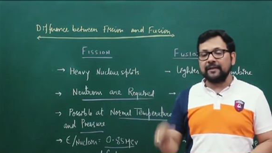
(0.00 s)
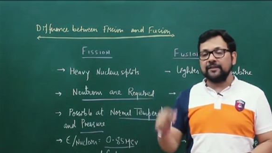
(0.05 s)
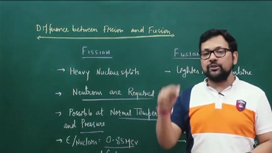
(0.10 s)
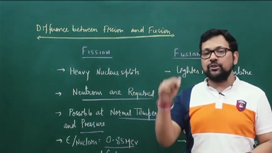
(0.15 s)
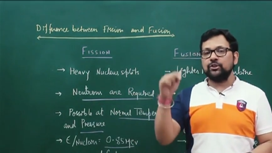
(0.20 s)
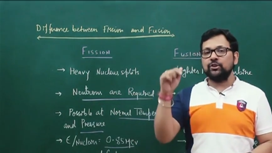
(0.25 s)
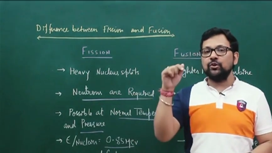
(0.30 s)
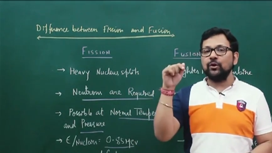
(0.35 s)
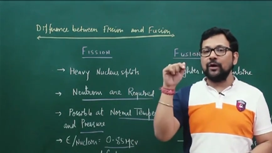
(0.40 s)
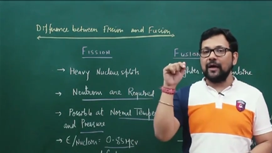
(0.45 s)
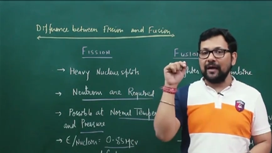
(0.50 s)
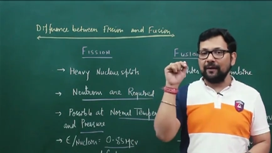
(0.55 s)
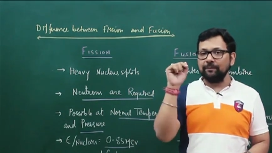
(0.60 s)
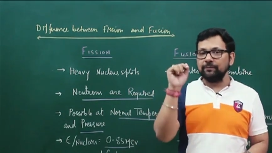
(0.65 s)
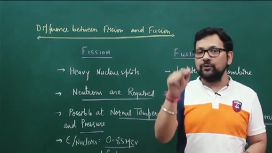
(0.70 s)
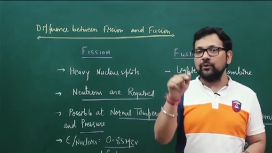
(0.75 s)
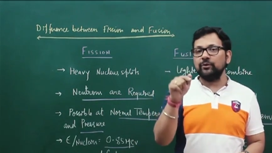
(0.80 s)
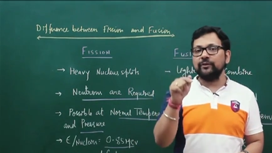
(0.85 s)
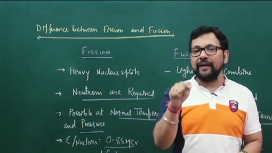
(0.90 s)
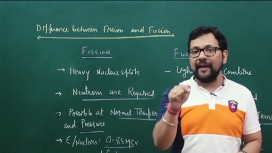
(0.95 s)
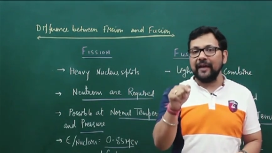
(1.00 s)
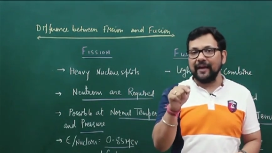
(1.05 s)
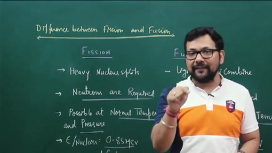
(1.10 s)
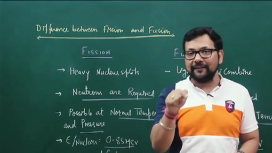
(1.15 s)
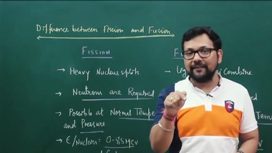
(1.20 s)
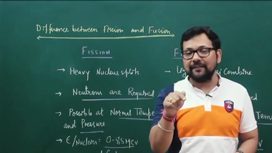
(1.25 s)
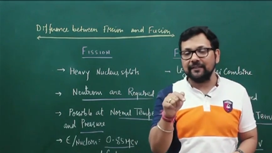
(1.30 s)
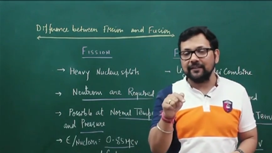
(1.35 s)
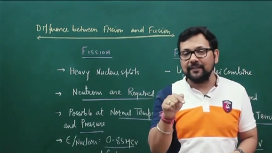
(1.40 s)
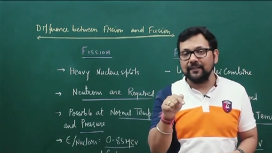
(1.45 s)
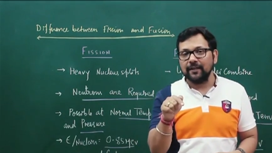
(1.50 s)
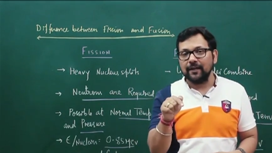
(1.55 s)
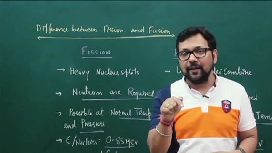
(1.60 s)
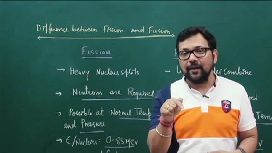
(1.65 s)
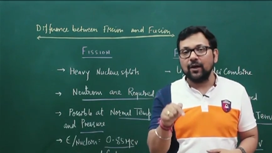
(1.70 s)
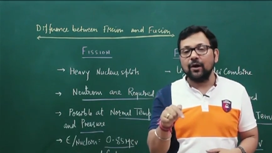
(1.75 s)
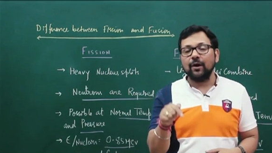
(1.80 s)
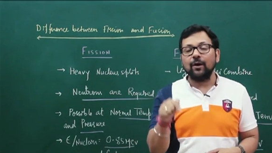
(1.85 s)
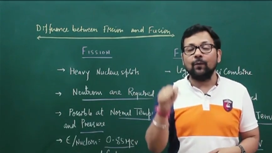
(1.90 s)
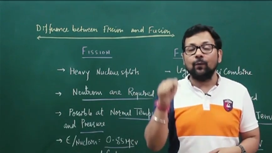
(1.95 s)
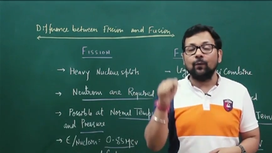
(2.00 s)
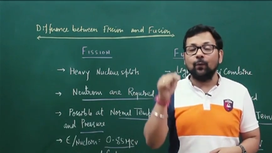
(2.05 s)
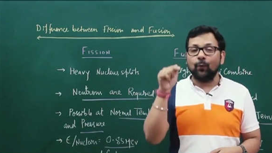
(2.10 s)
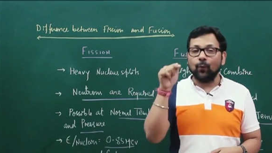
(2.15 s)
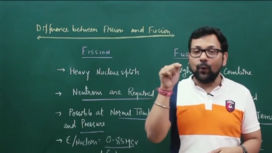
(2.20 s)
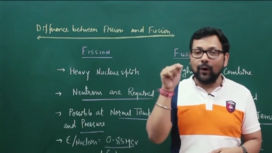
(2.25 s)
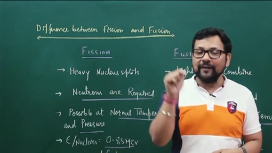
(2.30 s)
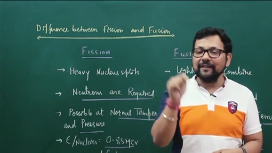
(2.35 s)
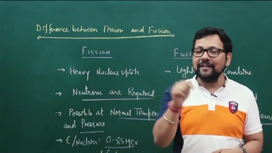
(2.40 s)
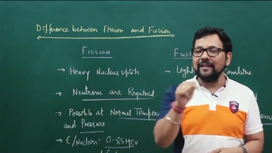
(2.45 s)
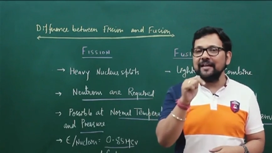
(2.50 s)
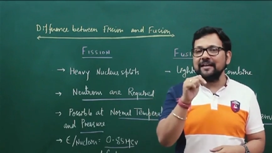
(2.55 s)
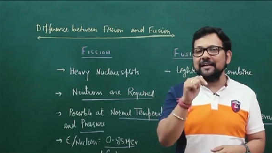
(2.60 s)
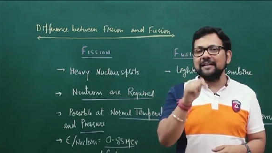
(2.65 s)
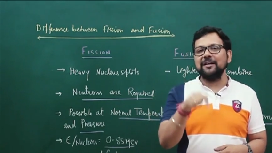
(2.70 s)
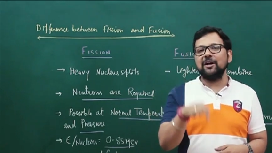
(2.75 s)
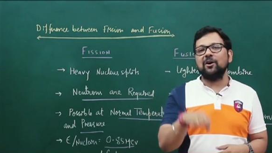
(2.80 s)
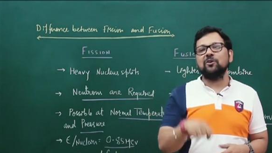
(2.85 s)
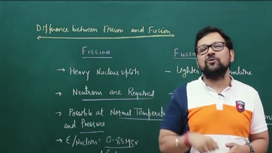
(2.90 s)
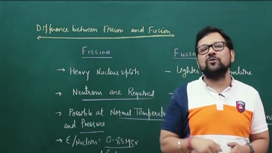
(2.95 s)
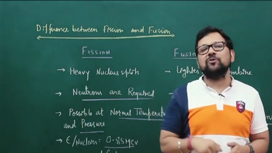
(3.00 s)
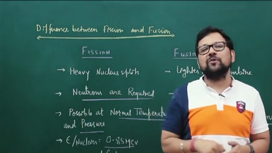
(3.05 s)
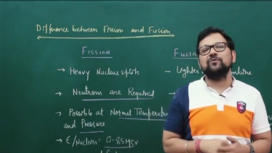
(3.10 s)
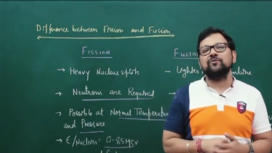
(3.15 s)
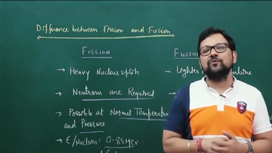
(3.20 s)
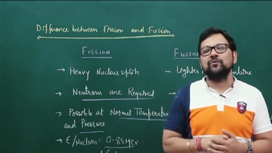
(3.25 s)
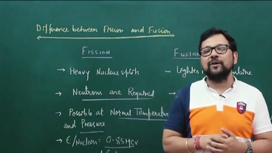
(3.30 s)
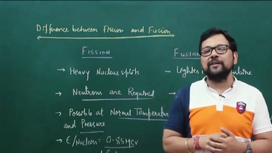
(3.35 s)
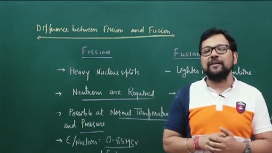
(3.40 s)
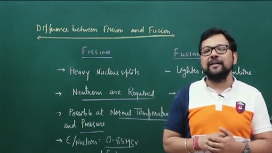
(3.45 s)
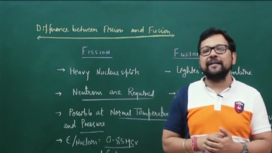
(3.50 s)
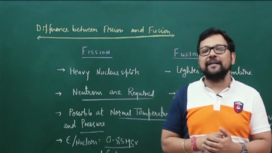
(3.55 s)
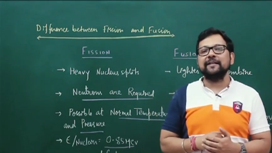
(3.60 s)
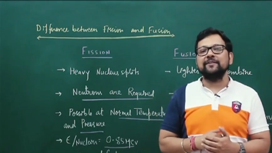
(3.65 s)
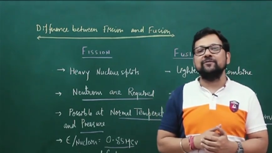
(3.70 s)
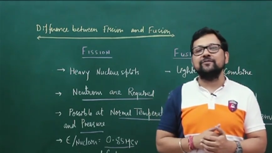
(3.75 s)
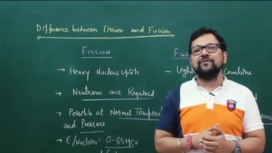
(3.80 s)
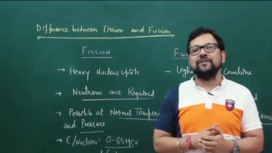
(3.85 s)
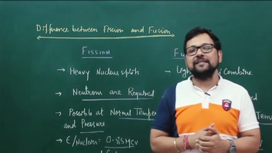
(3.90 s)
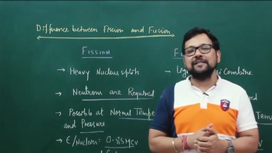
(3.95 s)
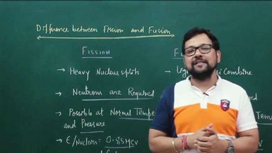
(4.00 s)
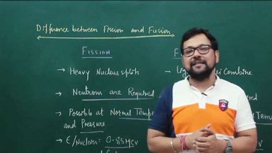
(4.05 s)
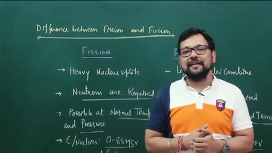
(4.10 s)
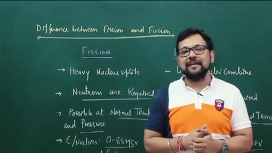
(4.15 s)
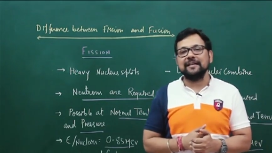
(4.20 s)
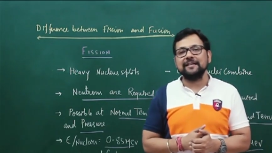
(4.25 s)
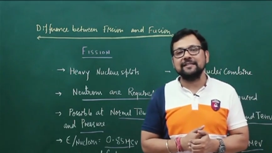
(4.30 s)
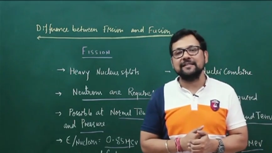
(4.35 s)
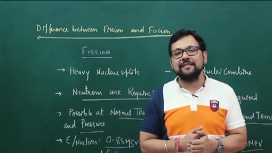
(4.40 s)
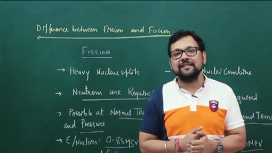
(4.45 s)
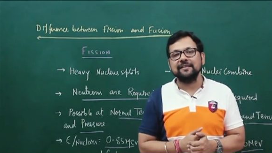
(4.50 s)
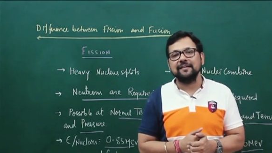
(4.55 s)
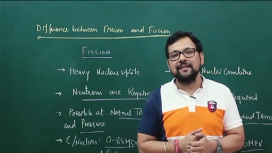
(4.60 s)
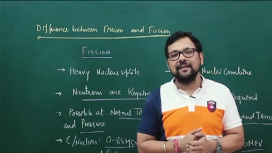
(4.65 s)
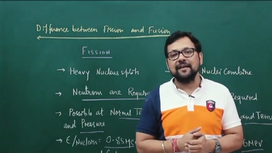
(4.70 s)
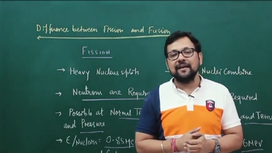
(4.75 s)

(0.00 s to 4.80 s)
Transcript: you have to get 180 out of 180 in physics,